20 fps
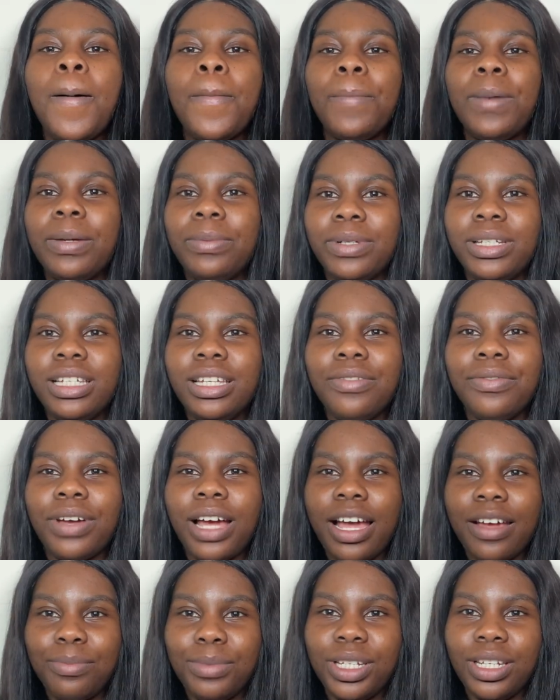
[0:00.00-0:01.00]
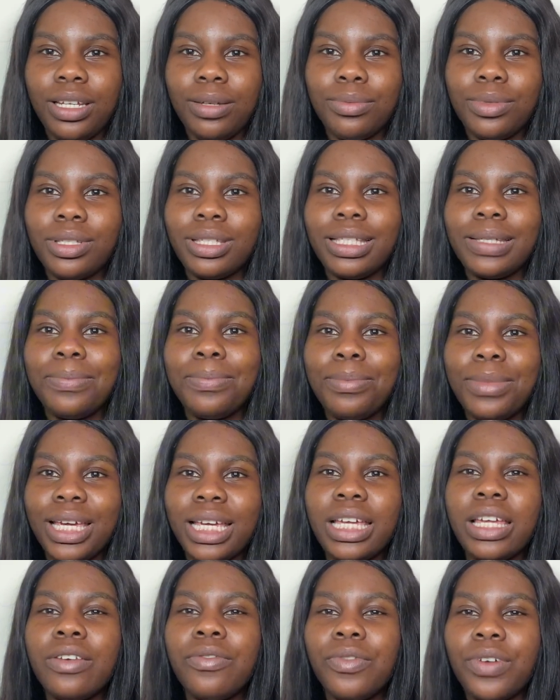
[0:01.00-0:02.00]
But I believe I've been able to
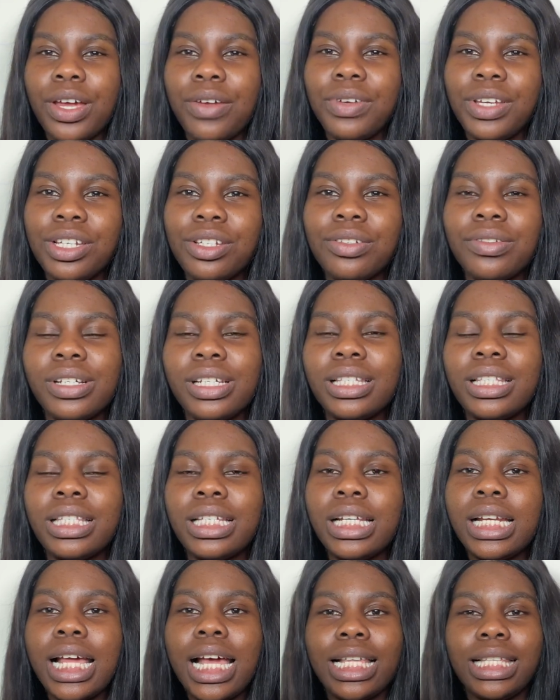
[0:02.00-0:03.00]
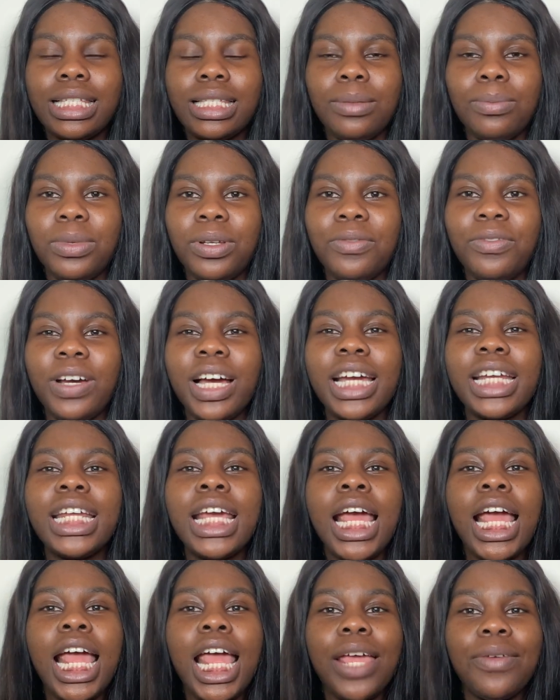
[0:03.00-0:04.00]
make it very interesting and simplified.
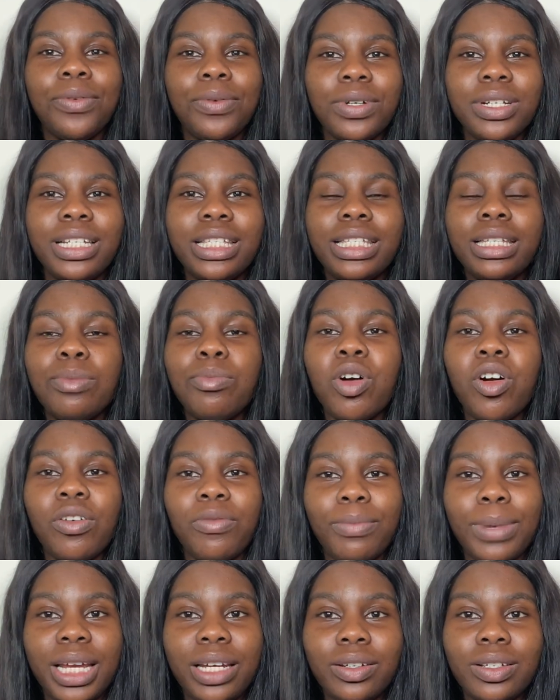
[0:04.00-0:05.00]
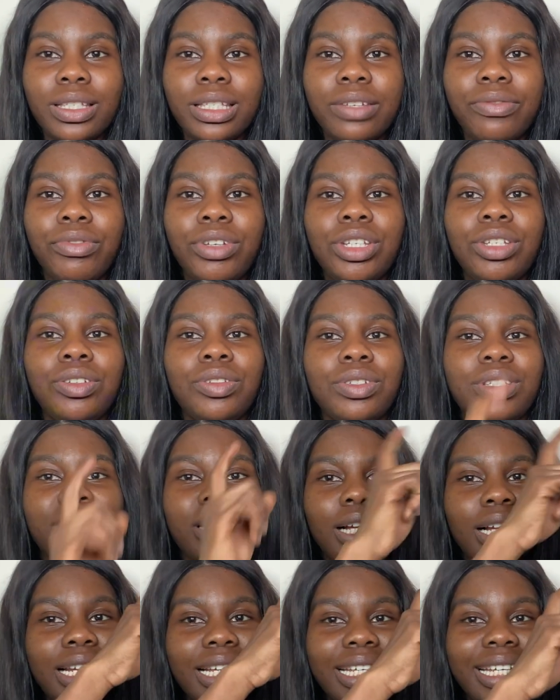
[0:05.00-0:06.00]
If you want to see more of my nursing videos,
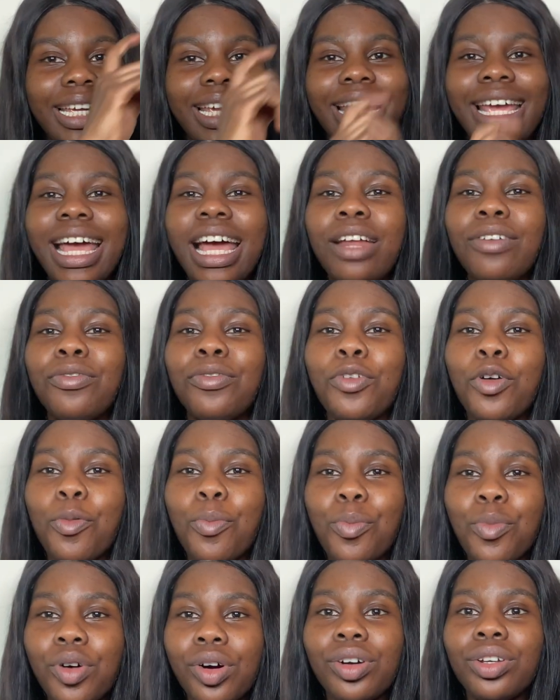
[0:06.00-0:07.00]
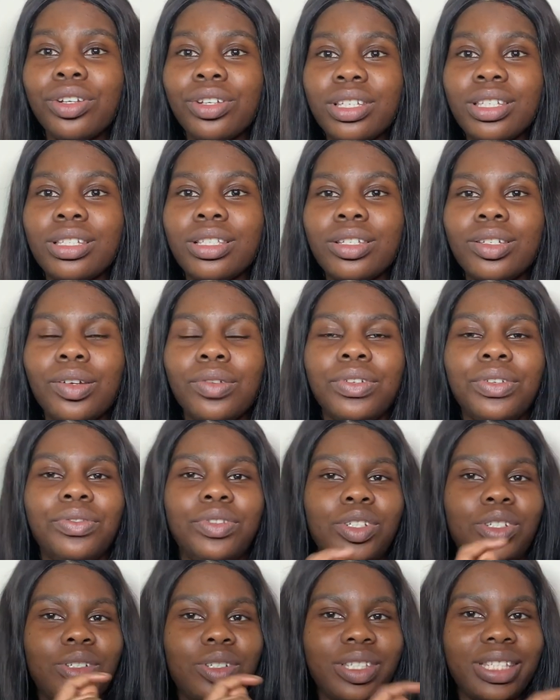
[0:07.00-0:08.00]
click here. And for more nursing theory
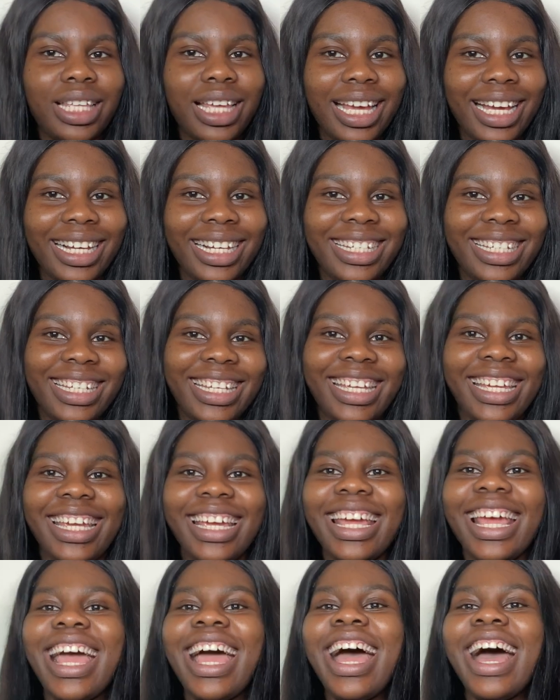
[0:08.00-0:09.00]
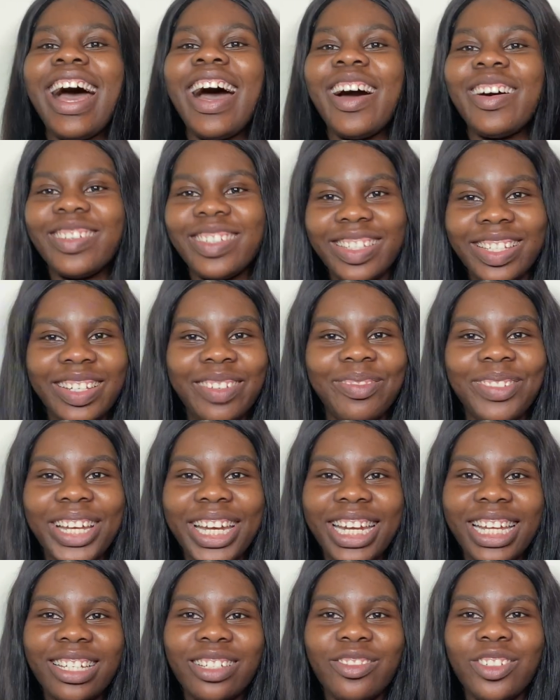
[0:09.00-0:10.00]
videos, click here. I'll see you in my
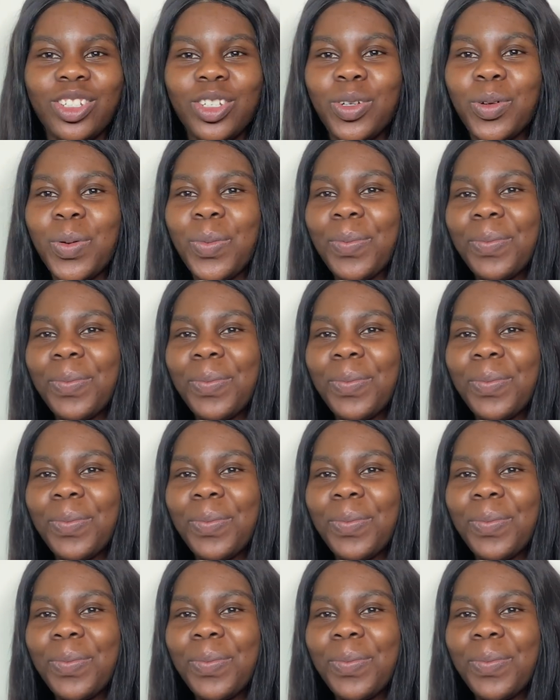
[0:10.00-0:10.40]
next video.